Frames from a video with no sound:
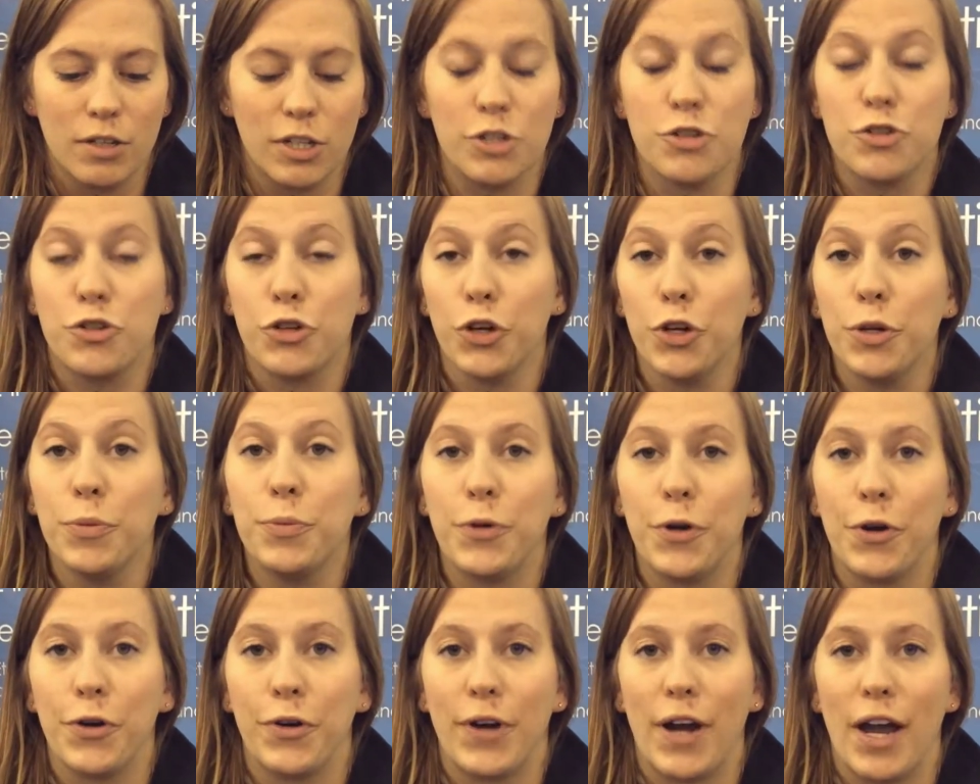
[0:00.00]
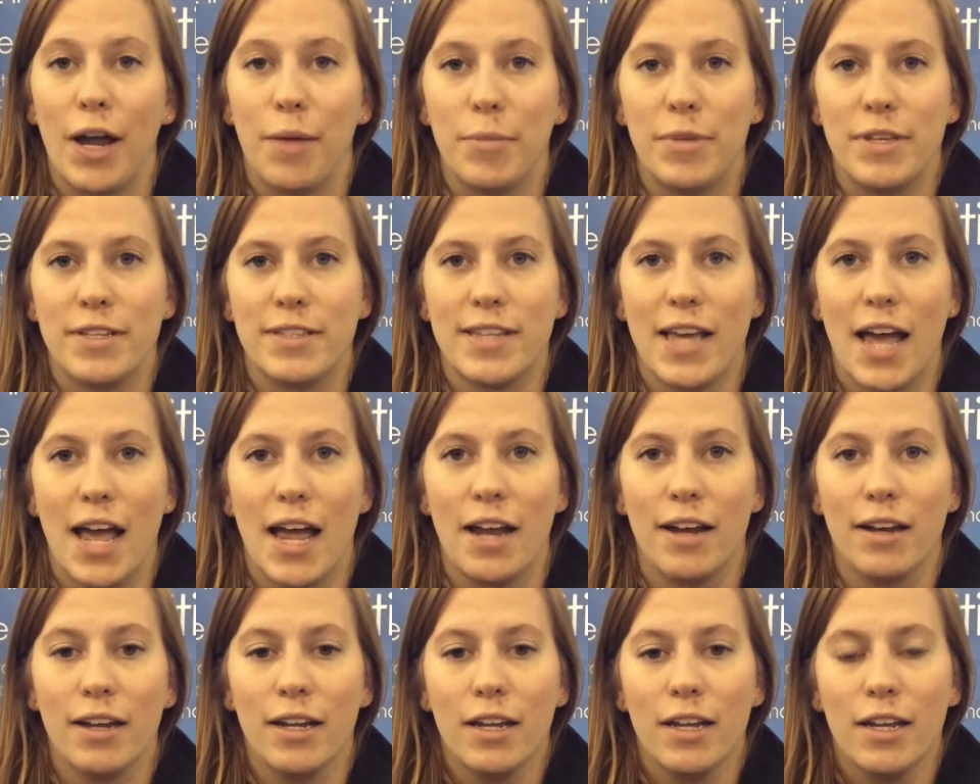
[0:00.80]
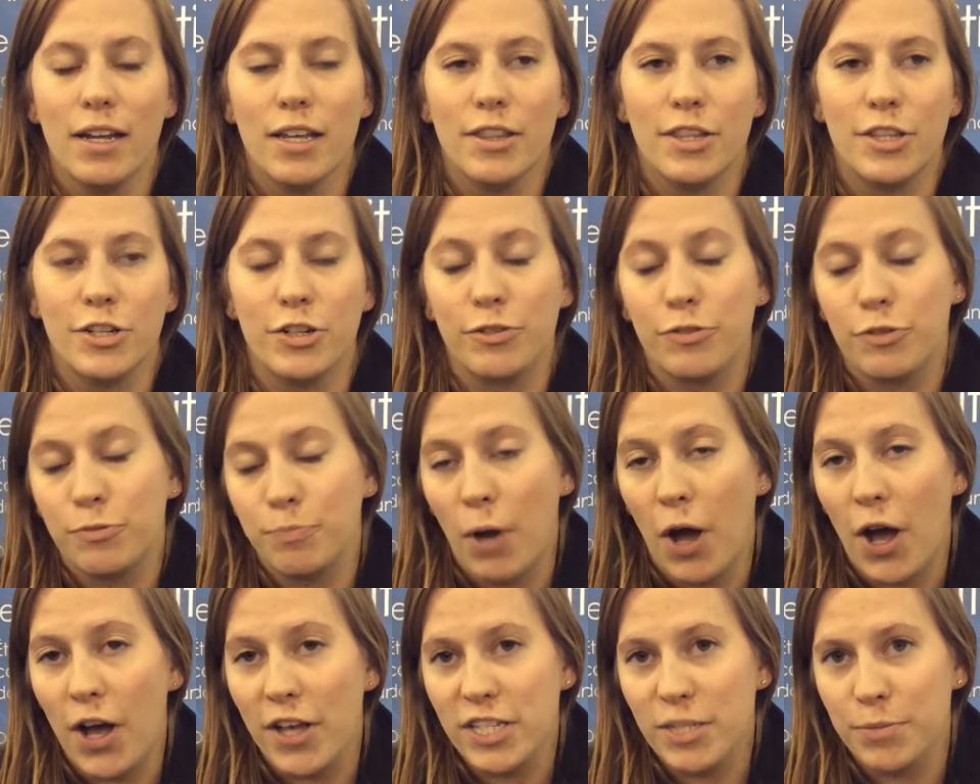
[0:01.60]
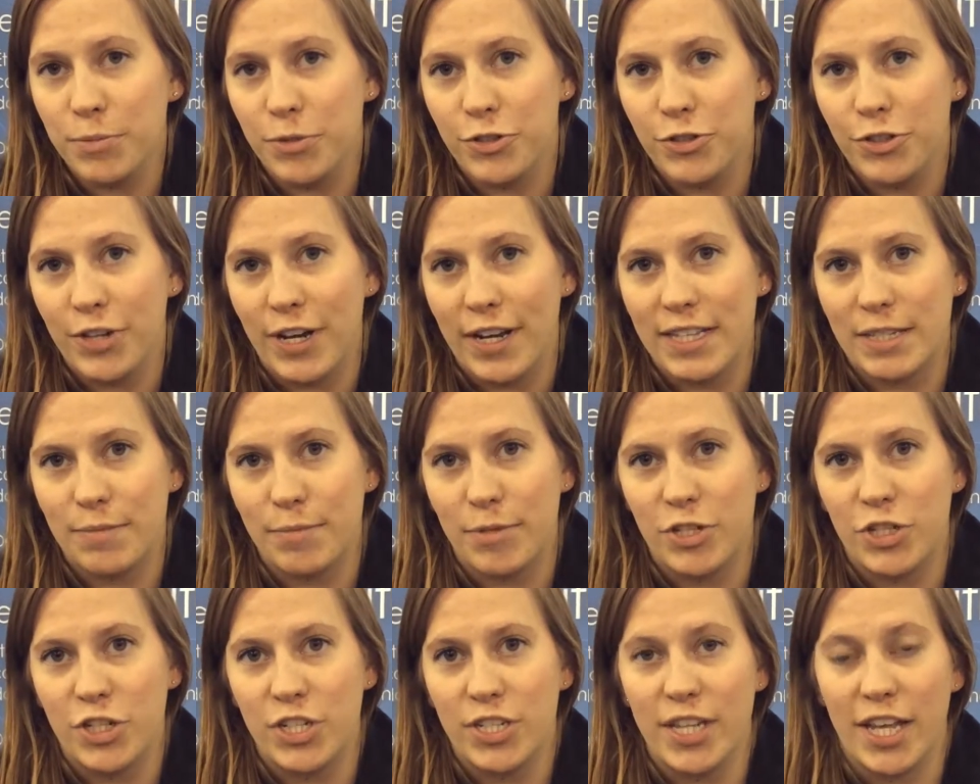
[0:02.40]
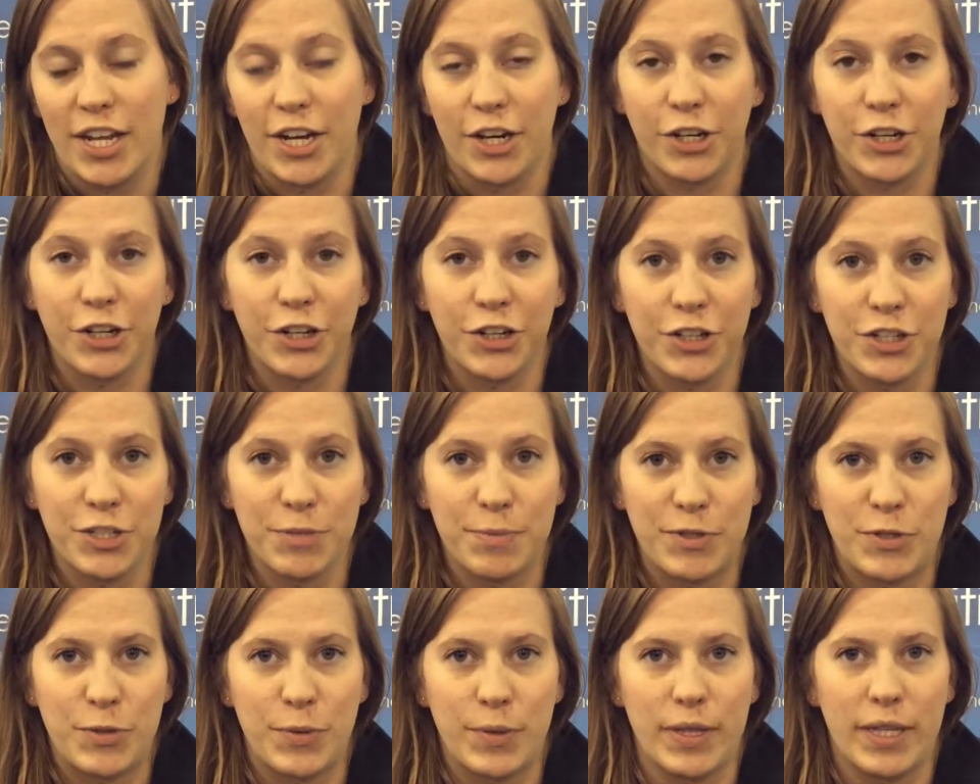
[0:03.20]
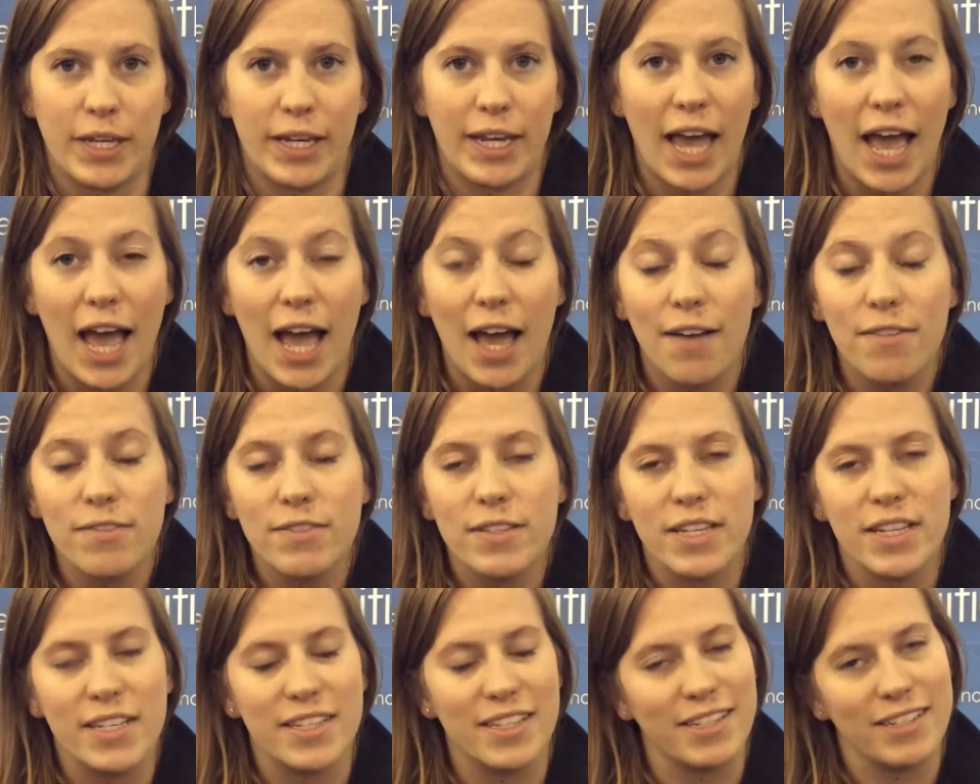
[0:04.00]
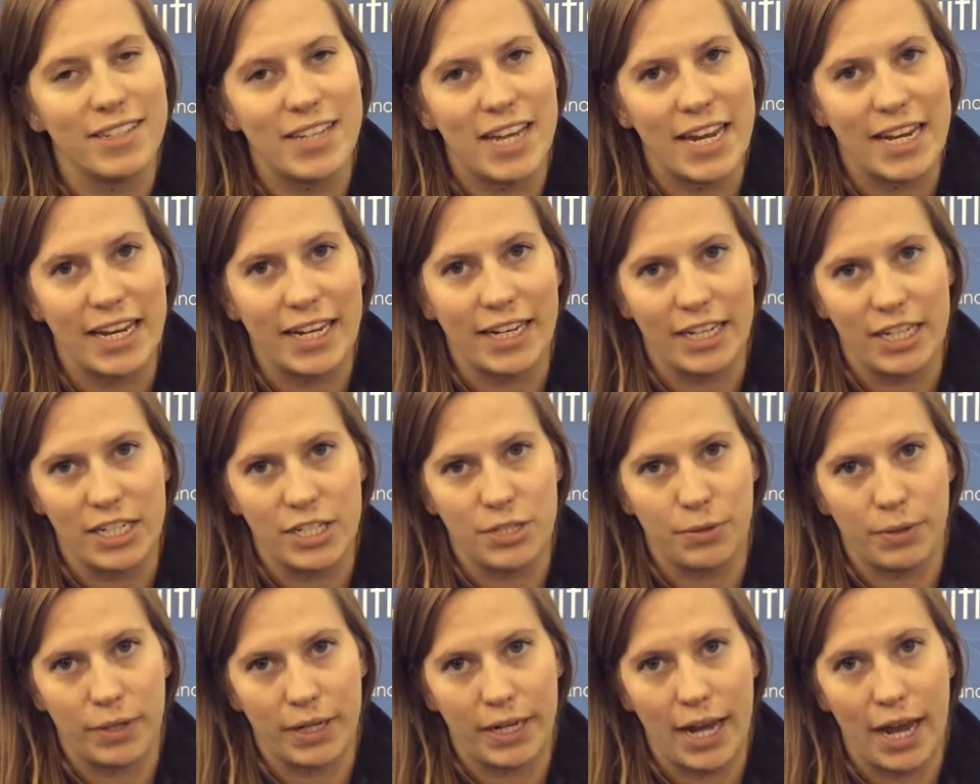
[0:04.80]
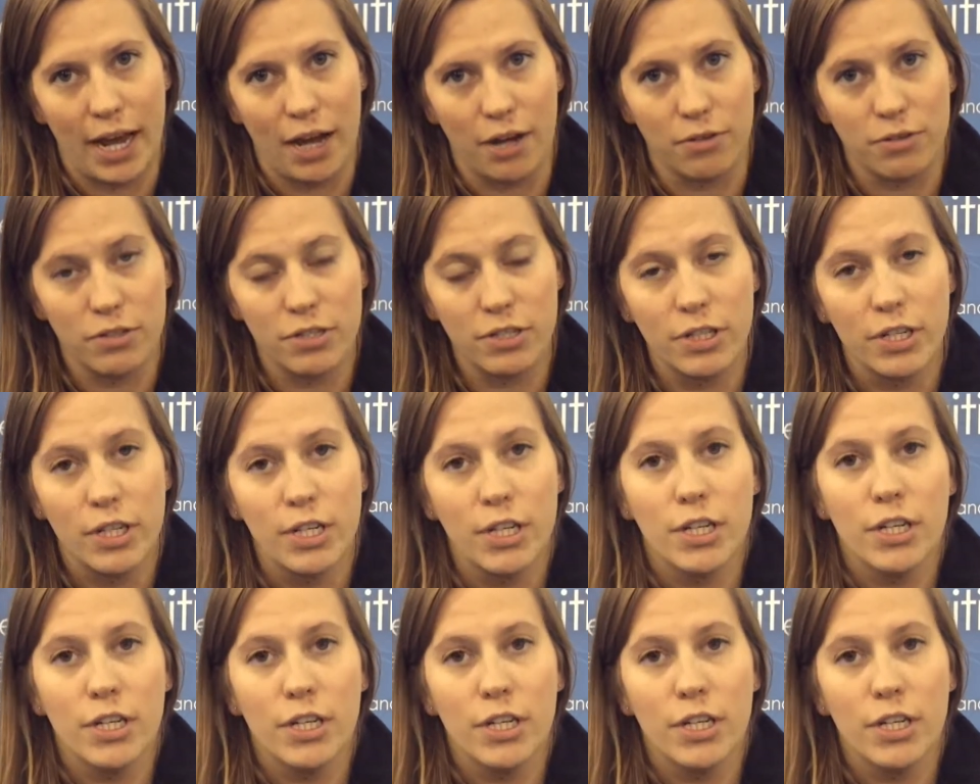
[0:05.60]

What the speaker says: control program is that the possible transmission that occurs between the calves isn't taken into account.